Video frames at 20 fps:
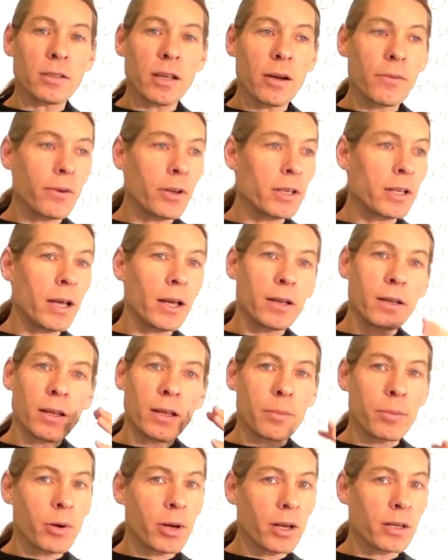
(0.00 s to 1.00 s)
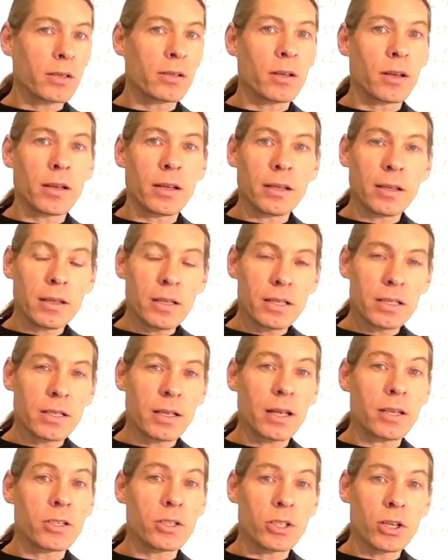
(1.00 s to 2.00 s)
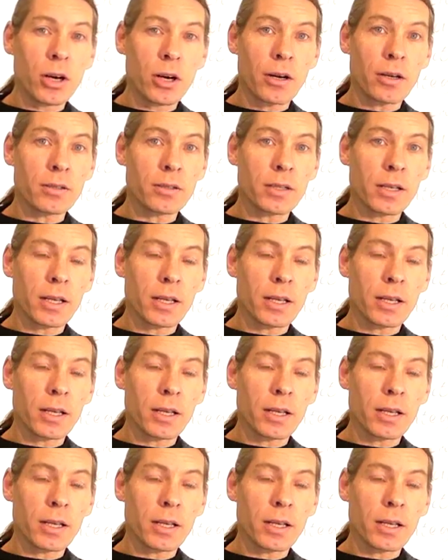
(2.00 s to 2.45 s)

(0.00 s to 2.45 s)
Every technique, practice on at least 10 charts.